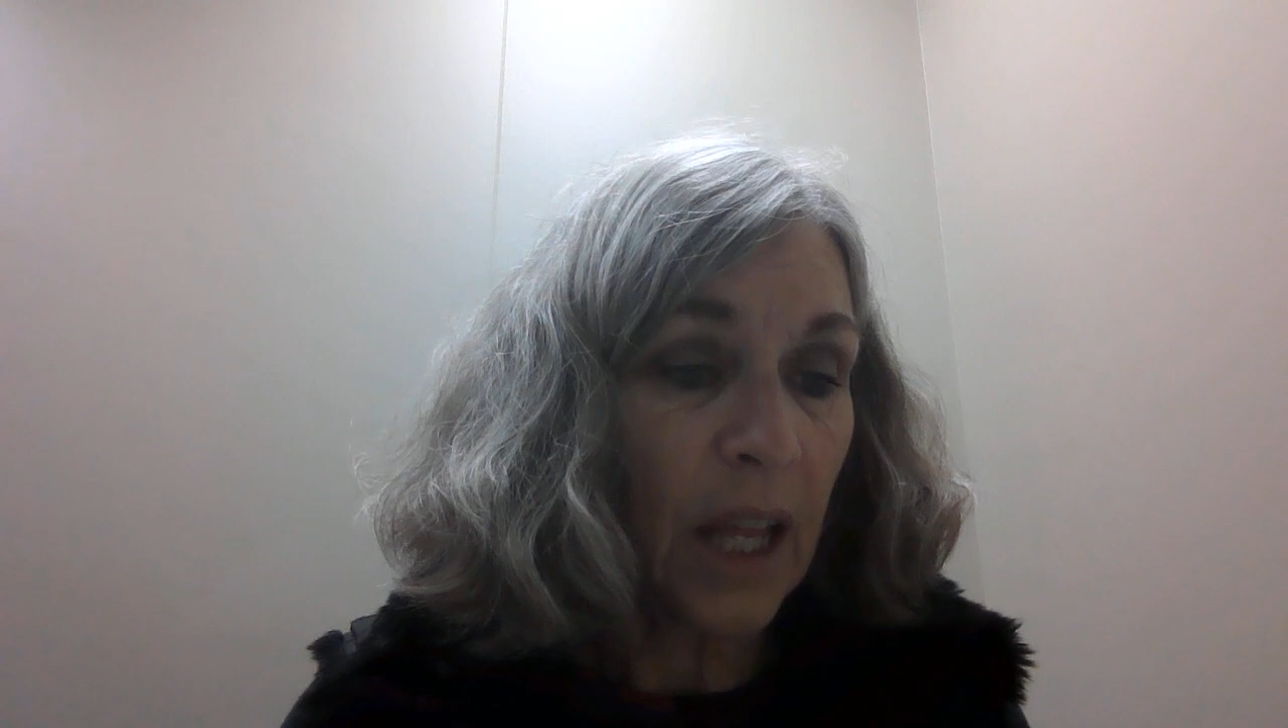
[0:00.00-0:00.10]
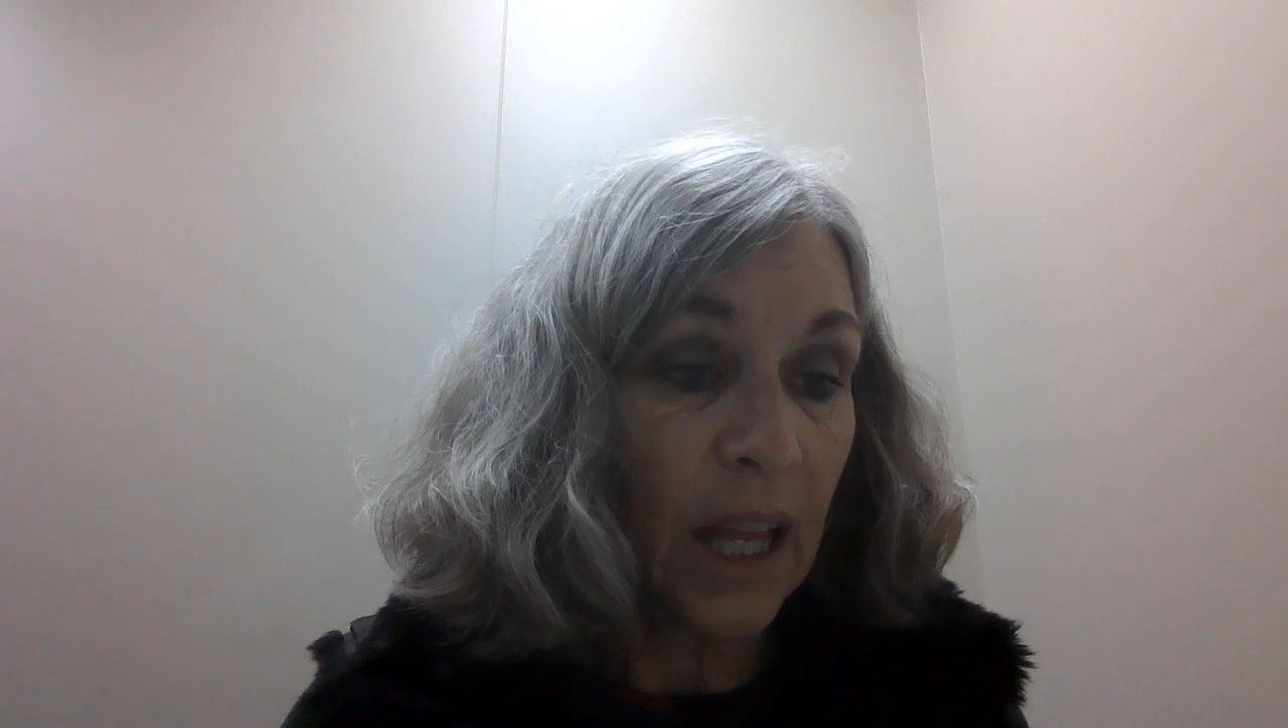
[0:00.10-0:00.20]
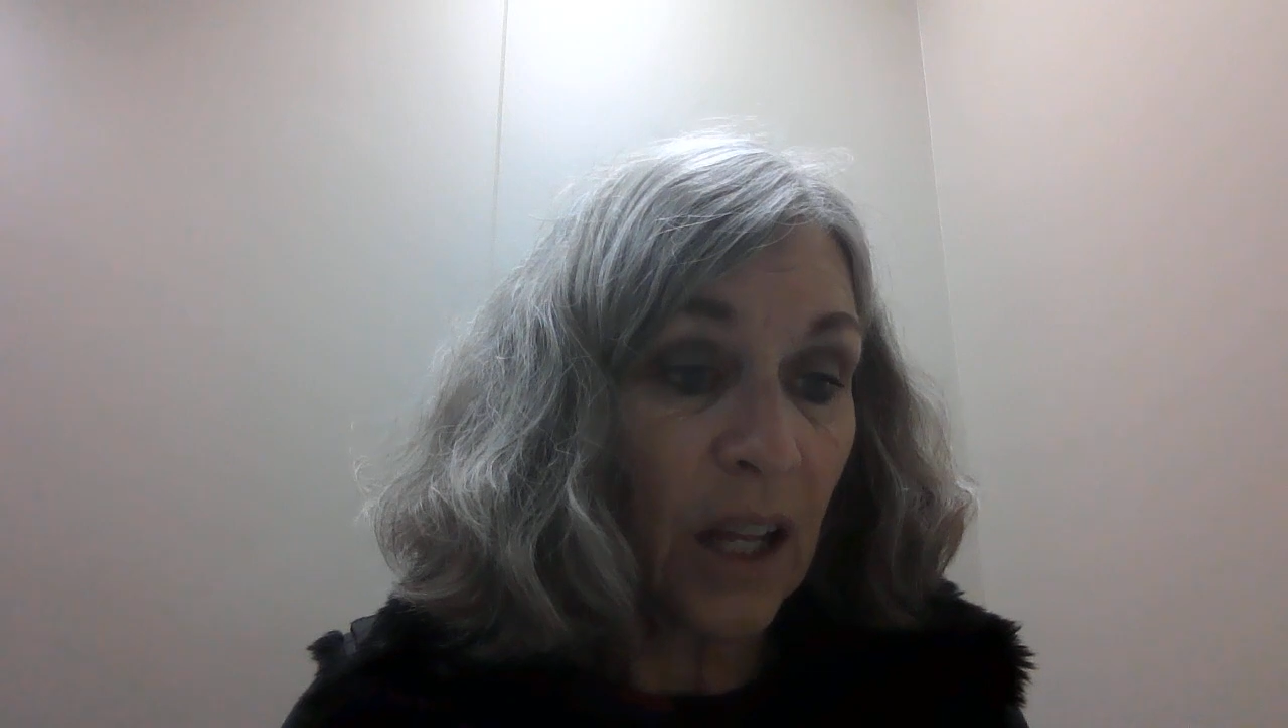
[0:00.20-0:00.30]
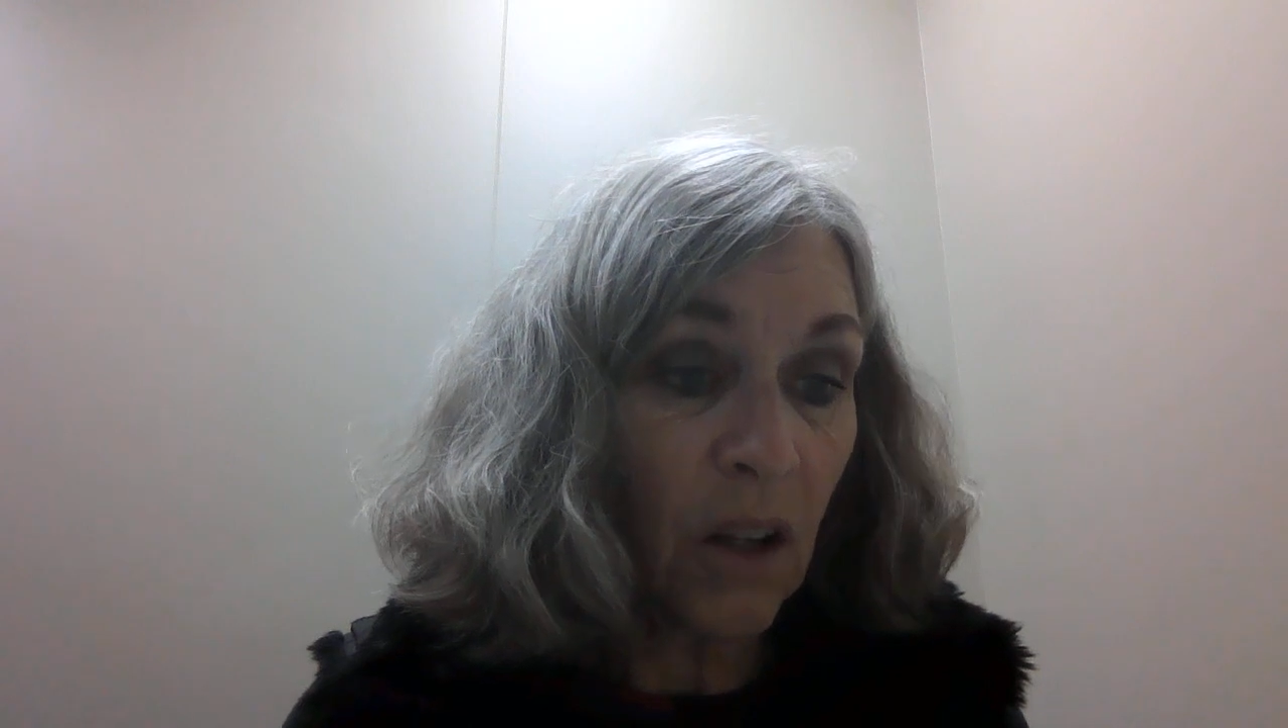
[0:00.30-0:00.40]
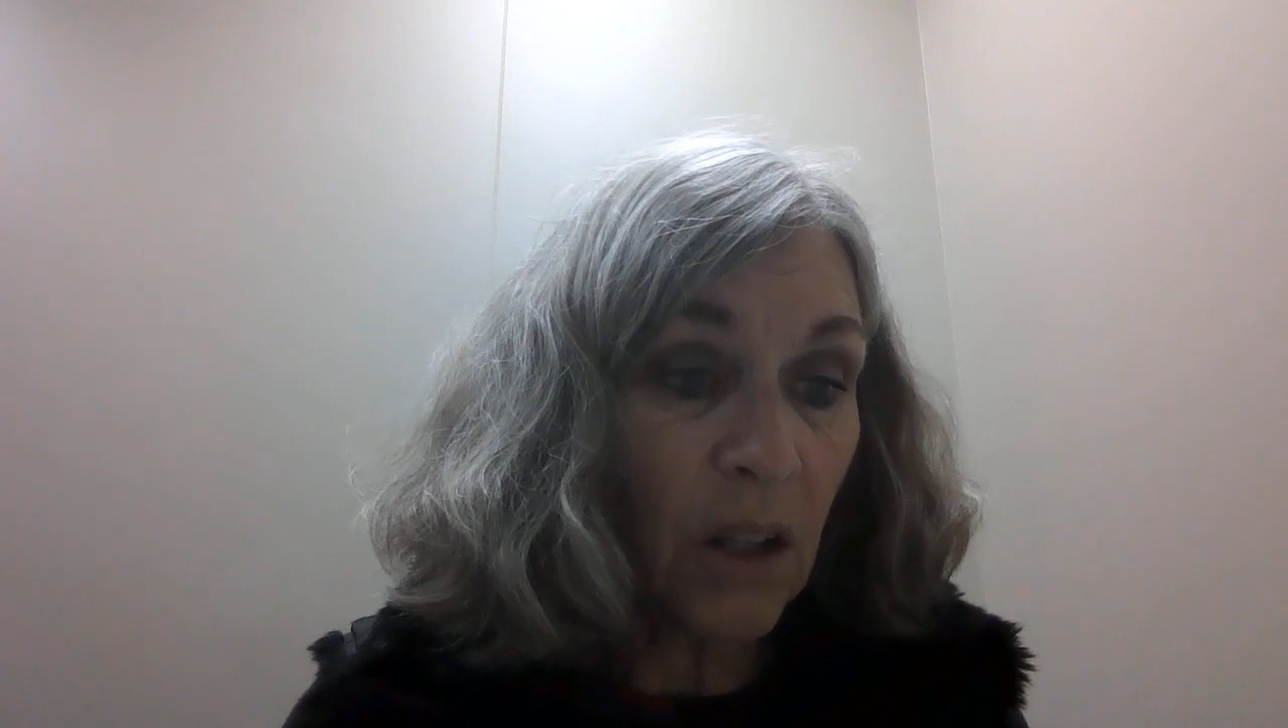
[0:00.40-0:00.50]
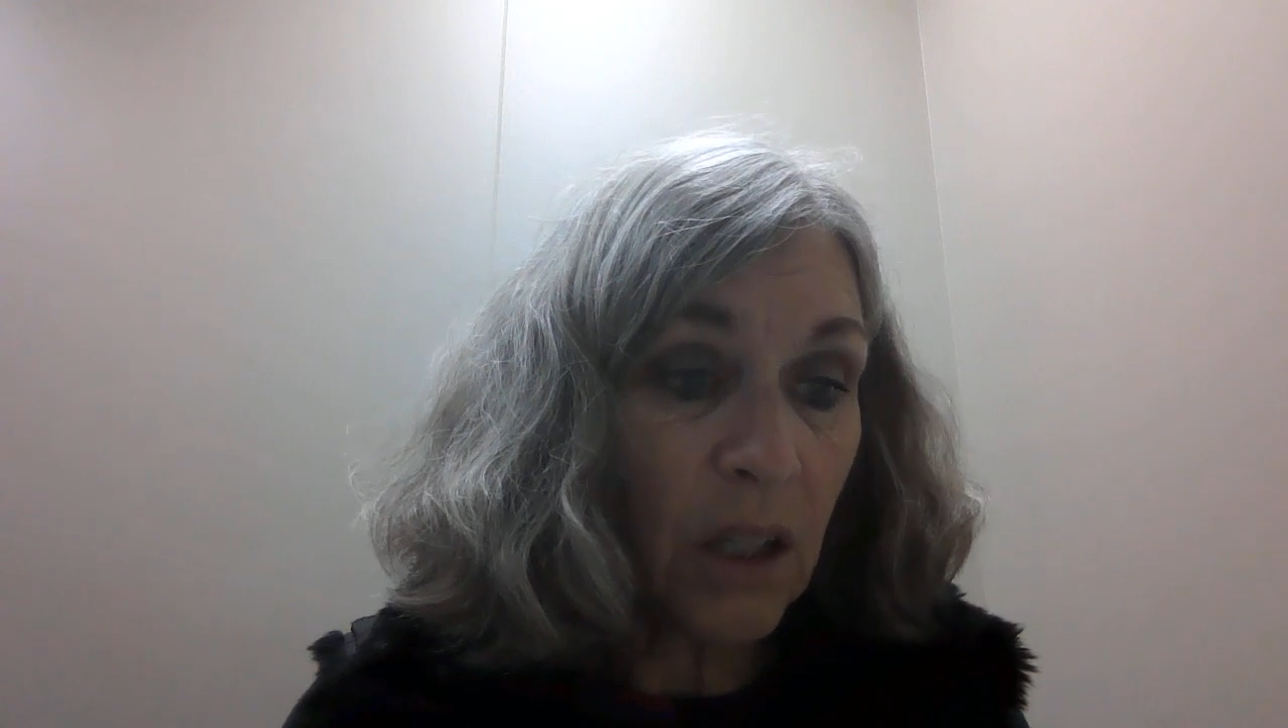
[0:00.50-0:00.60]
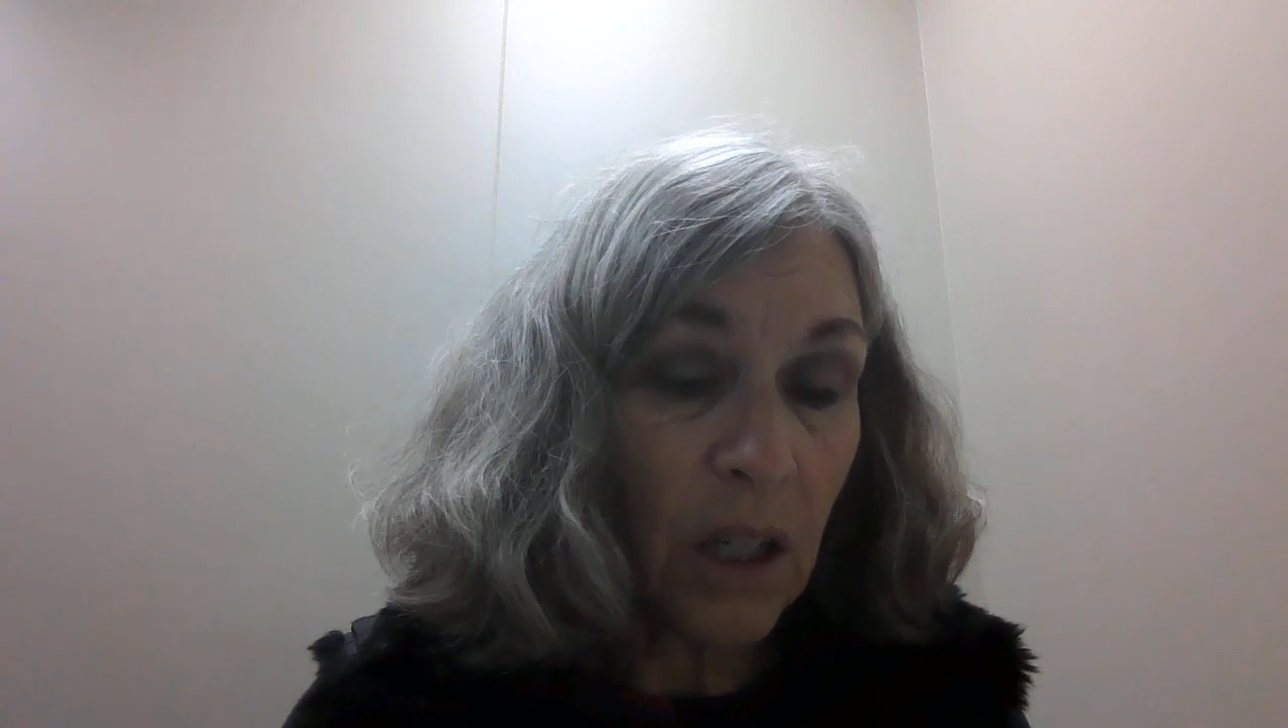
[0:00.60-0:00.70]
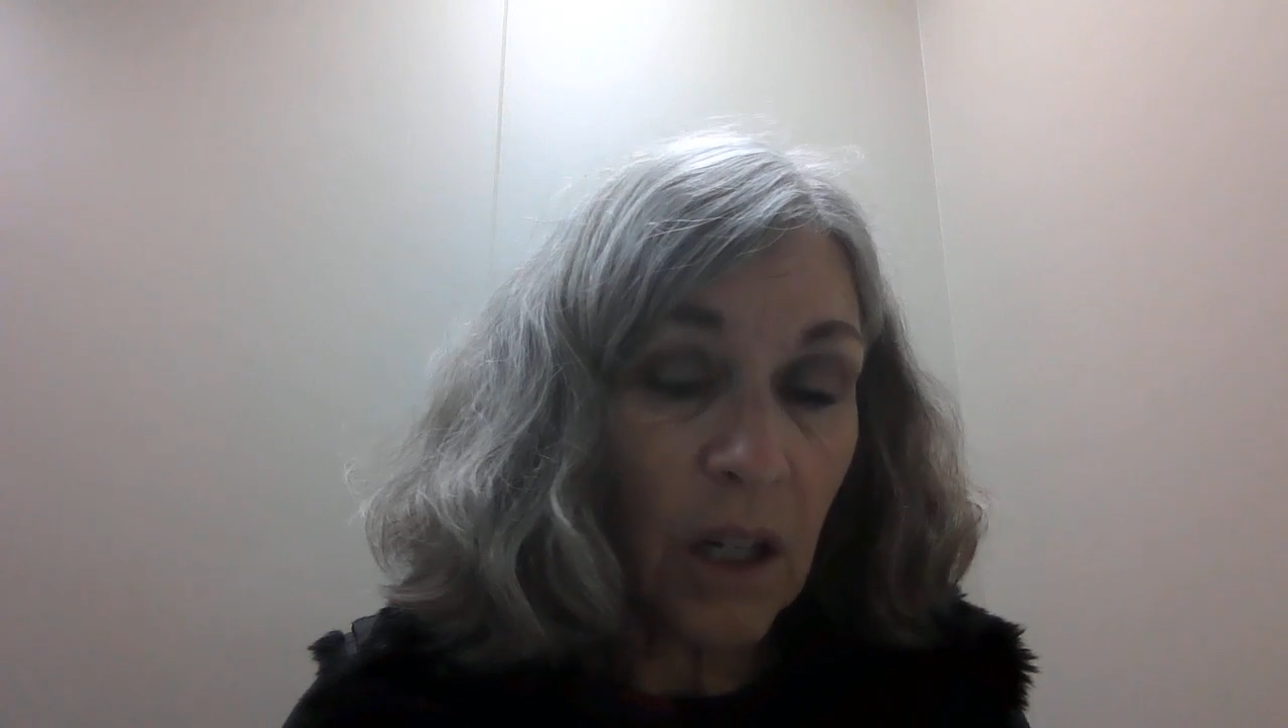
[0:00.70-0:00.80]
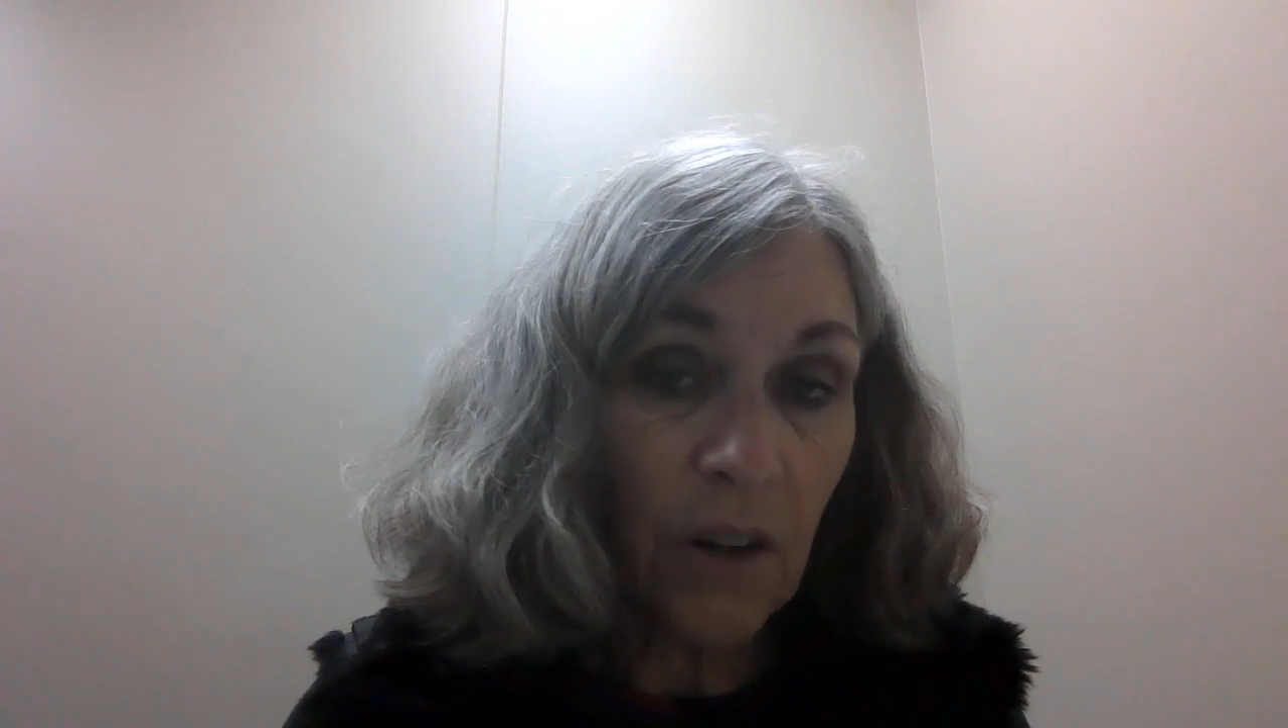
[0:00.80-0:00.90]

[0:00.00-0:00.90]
"Killed?"